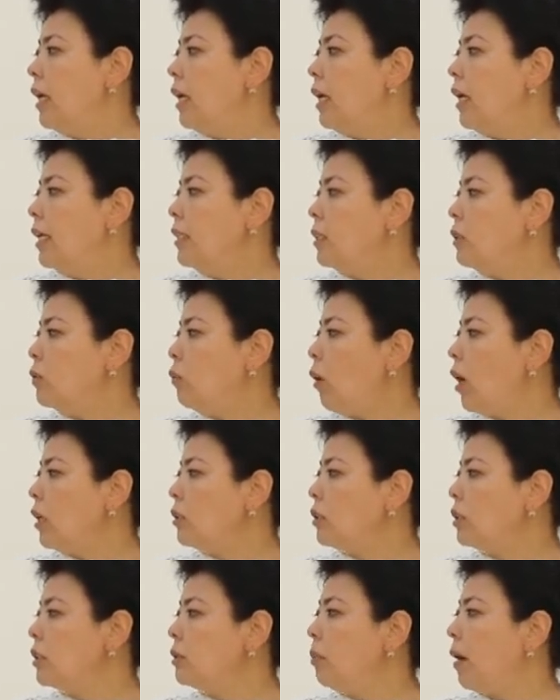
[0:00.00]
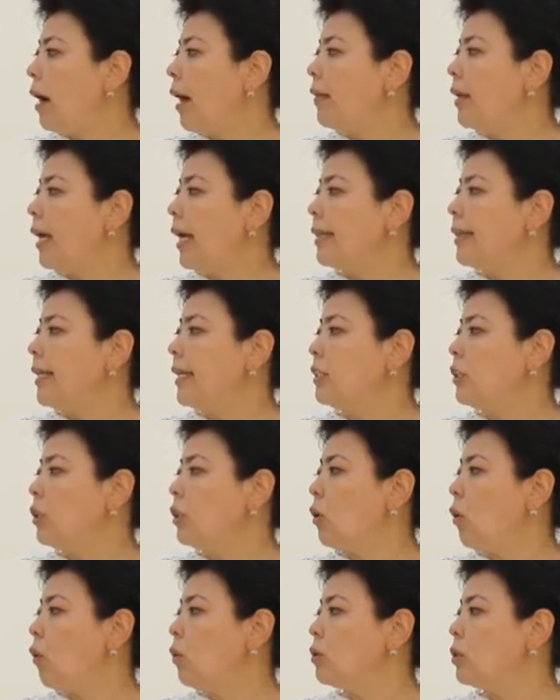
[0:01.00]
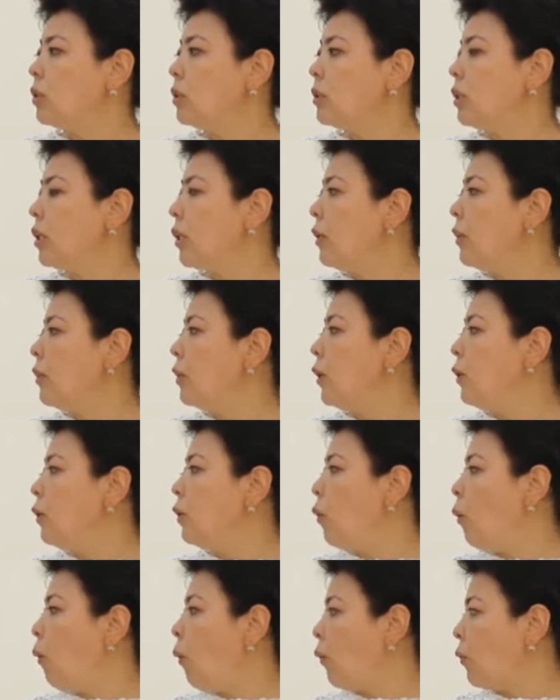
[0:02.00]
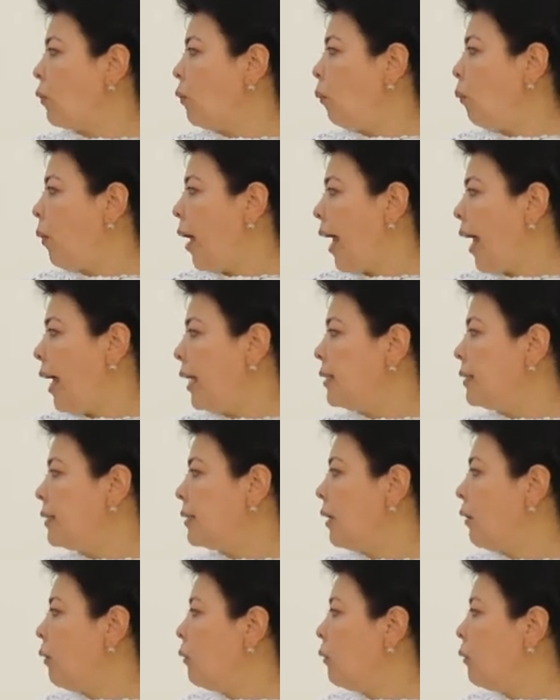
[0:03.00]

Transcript: It is washed by the Atlantic Ocean in the northwest,